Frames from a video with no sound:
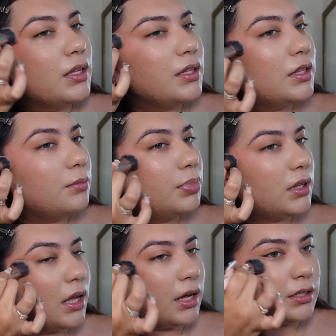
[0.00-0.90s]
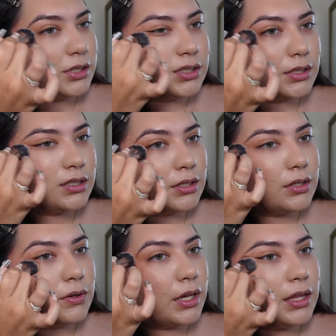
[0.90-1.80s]
the blush.
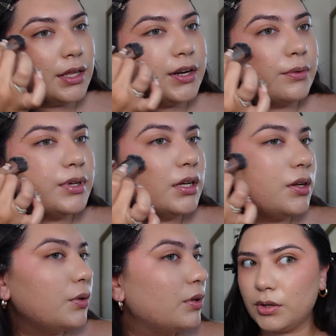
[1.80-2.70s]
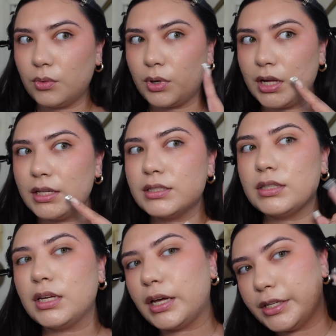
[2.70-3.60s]
Okay, there we go. What do you guys
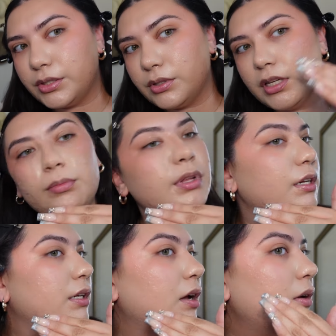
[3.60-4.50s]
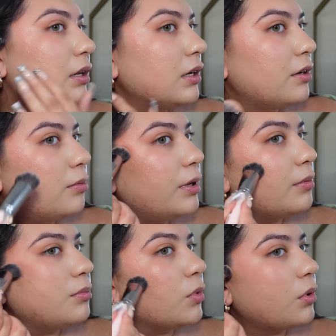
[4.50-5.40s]
think? I do need to blend it out a little bit
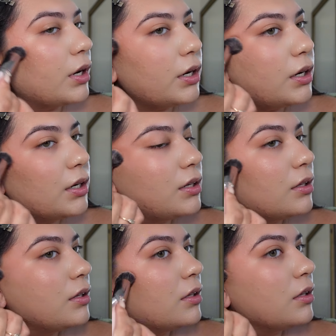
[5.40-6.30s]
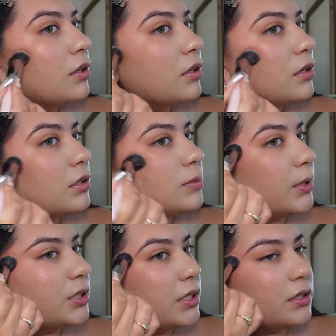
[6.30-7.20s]
more,
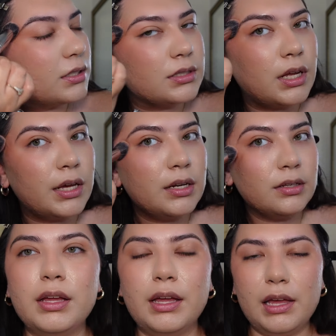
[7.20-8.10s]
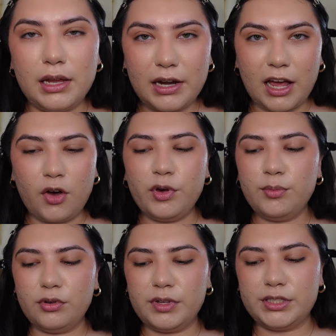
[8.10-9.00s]
especially on this side. And now we
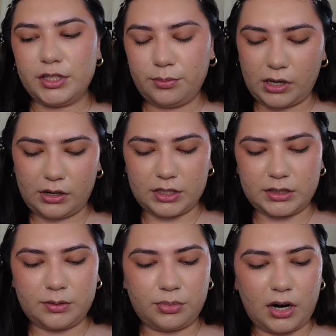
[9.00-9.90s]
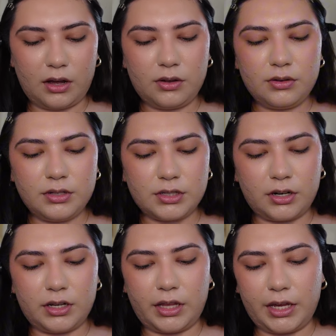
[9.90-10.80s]
move into the brows. The brows
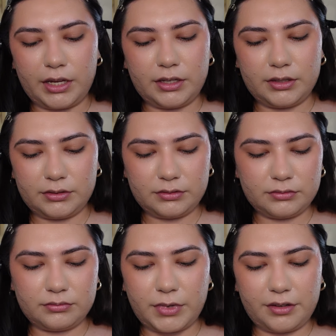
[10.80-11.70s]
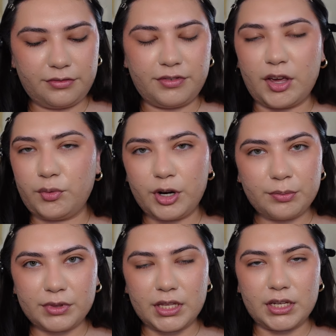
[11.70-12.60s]
are like my favorite
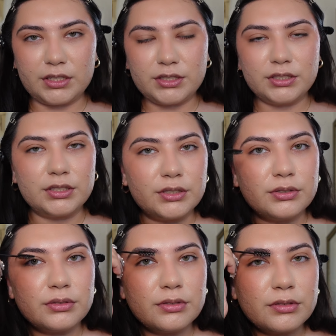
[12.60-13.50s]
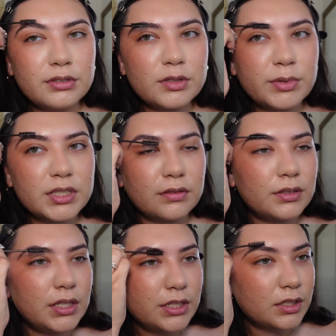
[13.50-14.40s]
thing to do,
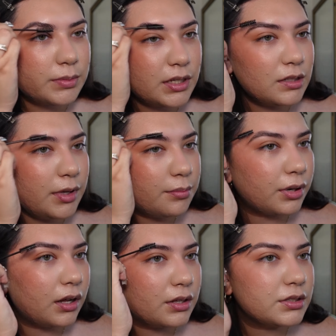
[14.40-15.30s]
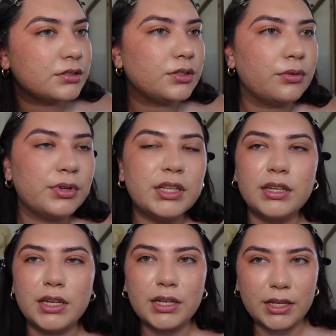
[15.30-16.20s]
specifically just because my brows don't really
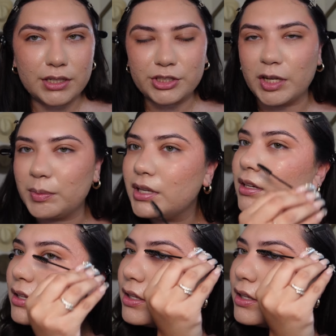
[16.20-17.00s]
need any shaping.